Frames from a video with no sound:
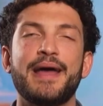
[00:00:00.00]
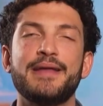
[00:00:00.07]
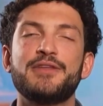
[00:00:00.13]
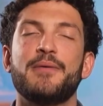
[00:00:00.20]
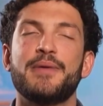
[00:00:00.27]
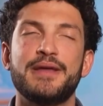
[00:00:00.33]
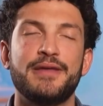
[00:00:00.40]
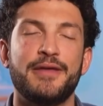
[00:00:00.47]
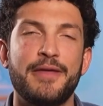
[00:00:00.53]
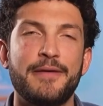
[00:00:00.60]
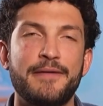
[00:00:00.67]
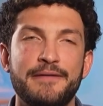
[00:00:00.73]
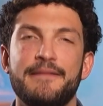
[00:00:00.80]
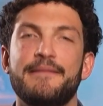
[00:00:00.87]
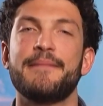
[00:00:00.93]
answer is,
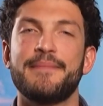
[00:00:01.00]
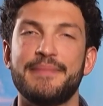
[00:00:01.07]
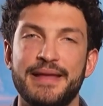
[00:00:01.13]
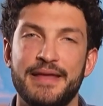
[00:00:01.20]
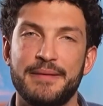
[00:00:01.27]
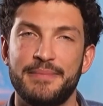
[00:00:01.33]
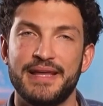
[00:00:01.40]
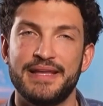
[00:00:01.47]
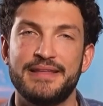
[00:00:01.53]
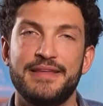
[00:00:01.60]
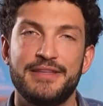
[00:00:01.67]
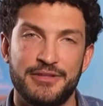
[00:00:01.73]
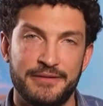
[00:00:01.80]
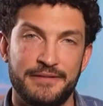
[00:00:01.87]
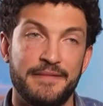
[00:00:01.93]
it
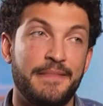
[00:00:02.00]
depends.